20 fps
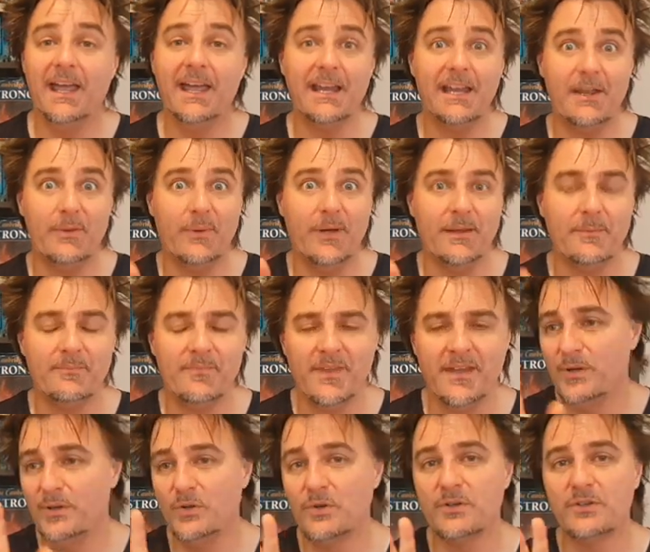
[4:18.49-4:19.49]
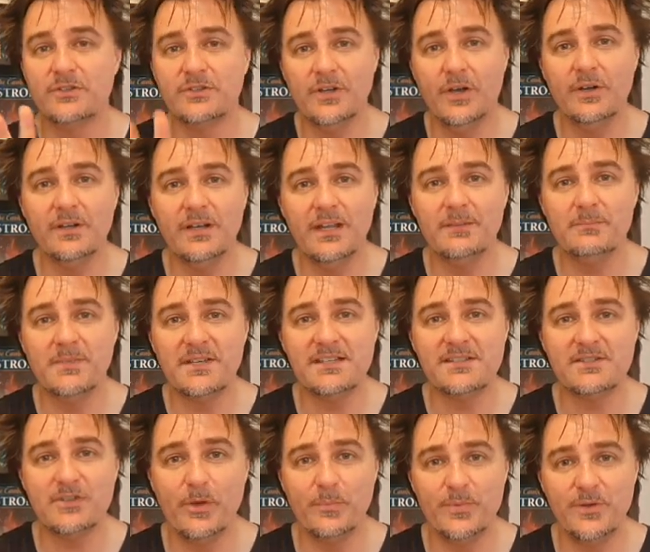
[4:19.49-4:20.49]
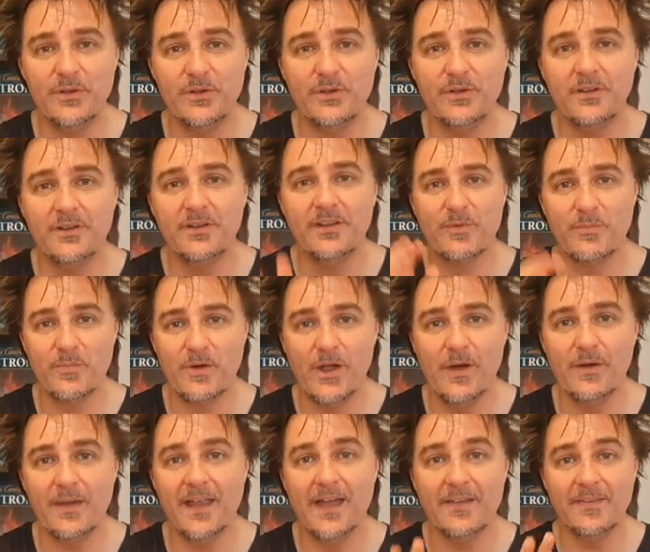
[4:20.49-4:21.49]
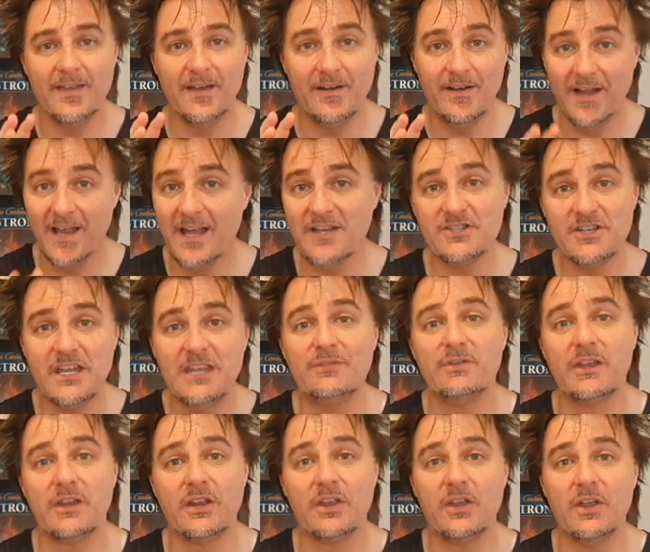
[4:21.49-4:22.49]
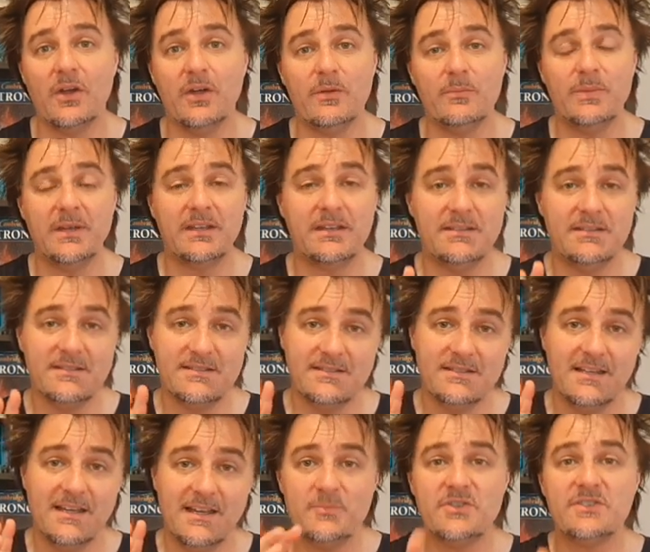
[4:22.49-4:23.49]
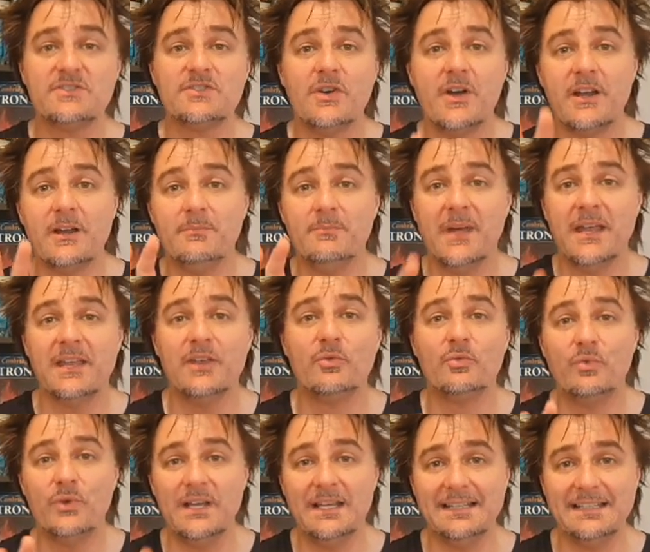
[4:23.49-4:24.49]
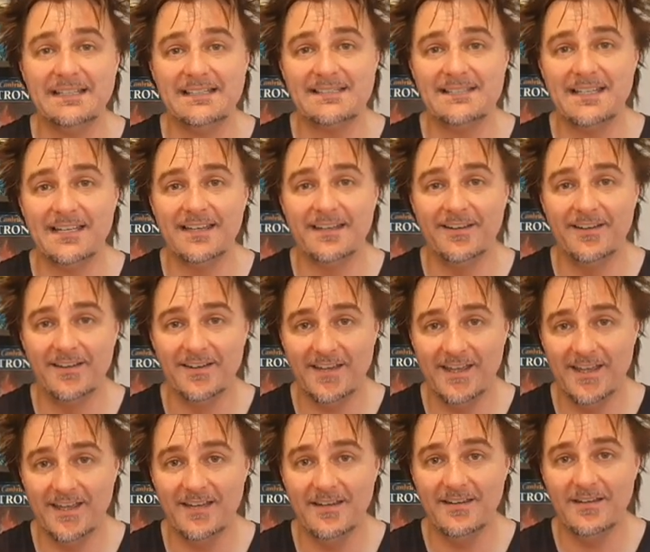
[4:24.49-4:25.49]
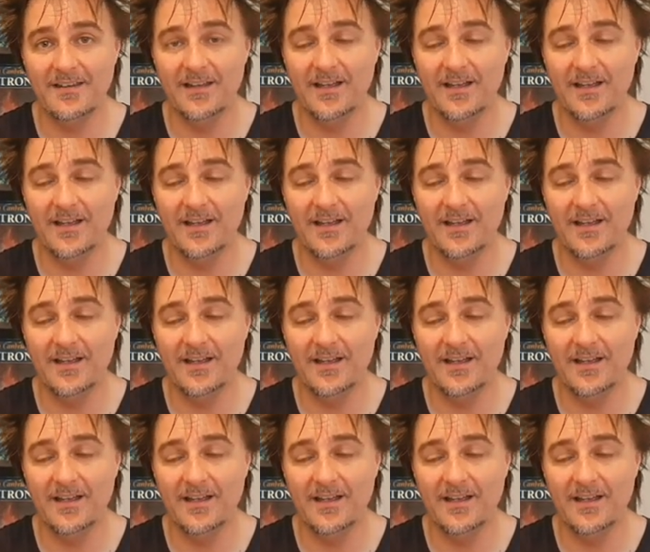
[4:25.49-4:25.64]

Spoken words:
Anyway, but look, don't let me stop you from going out there and actually giving it a go, because I'm just trying to make it realistic, okay?